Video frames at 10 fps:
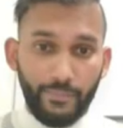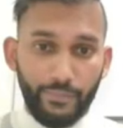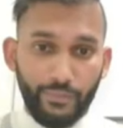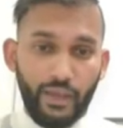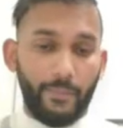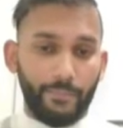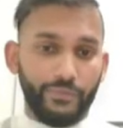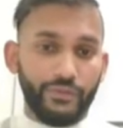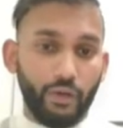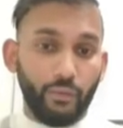Okay,
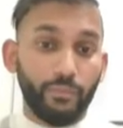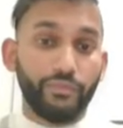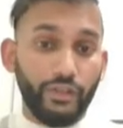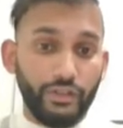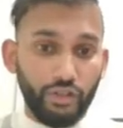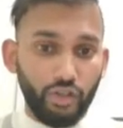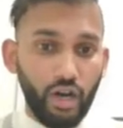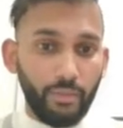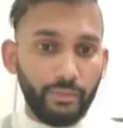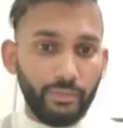so this is a
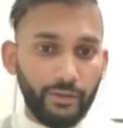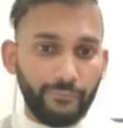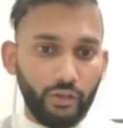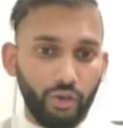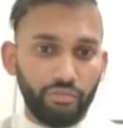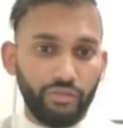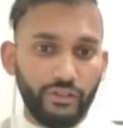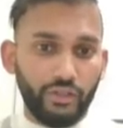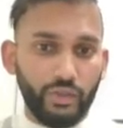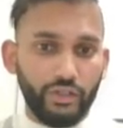normal blood flow. This
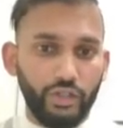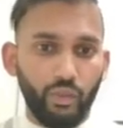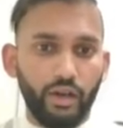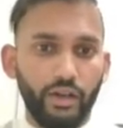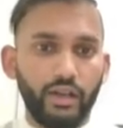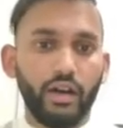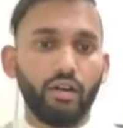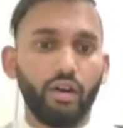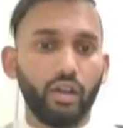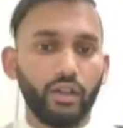is what you want.
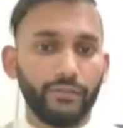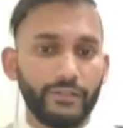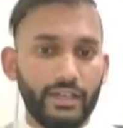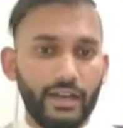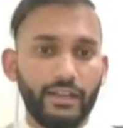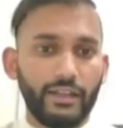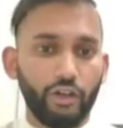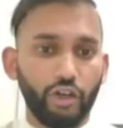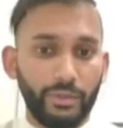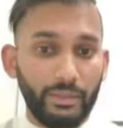All of a sudden, there
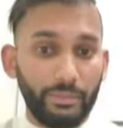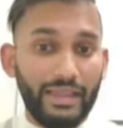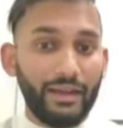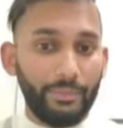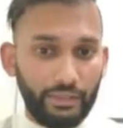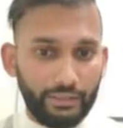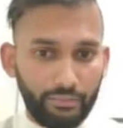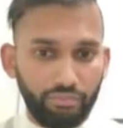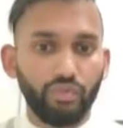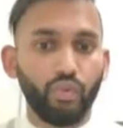could be the plaque
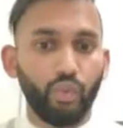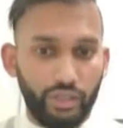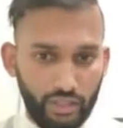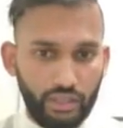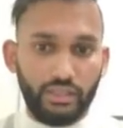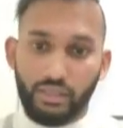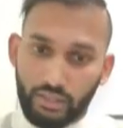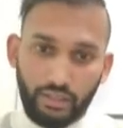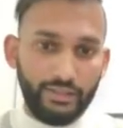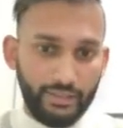buildup, which is
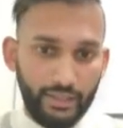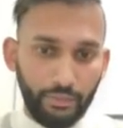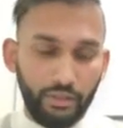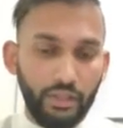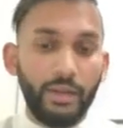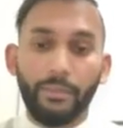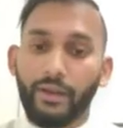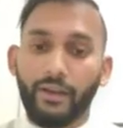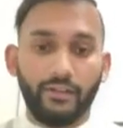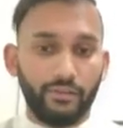still stable
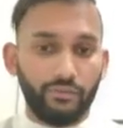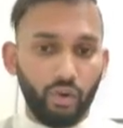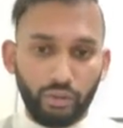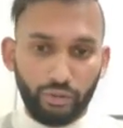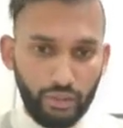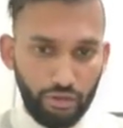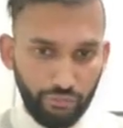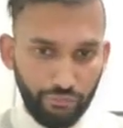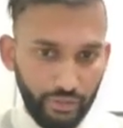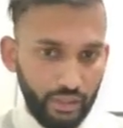because of all those
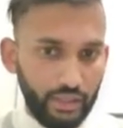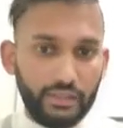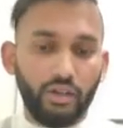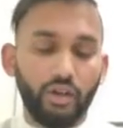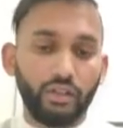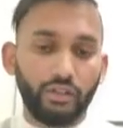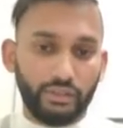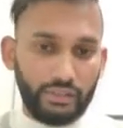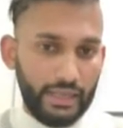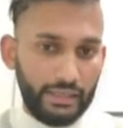neutrophils, all
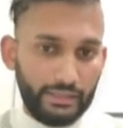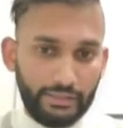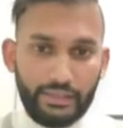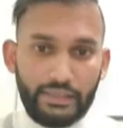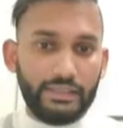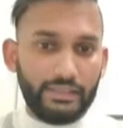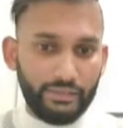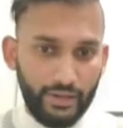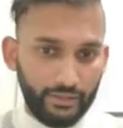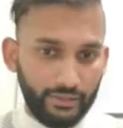those LDL,
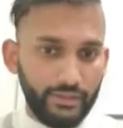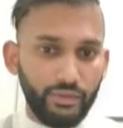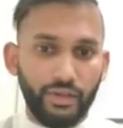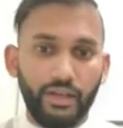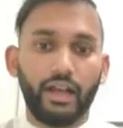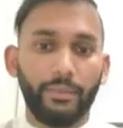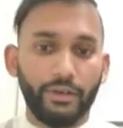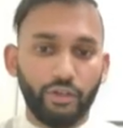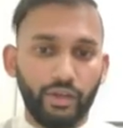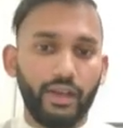triglyceride coming
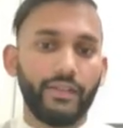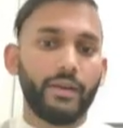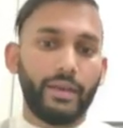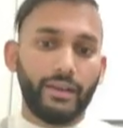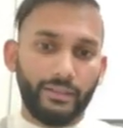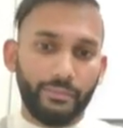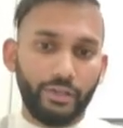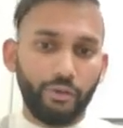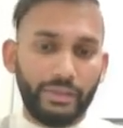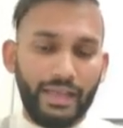together, making the
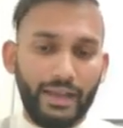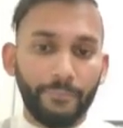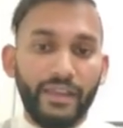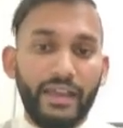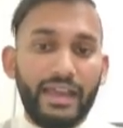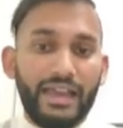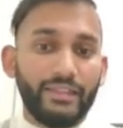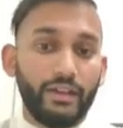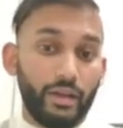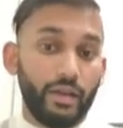new plaque.
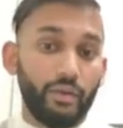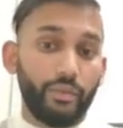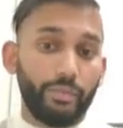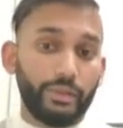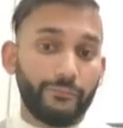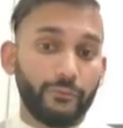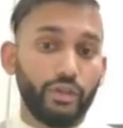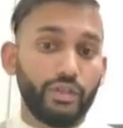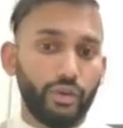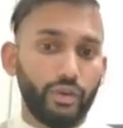The blood flow
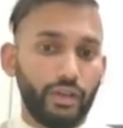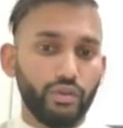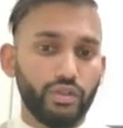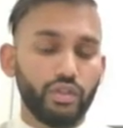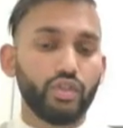is reduced,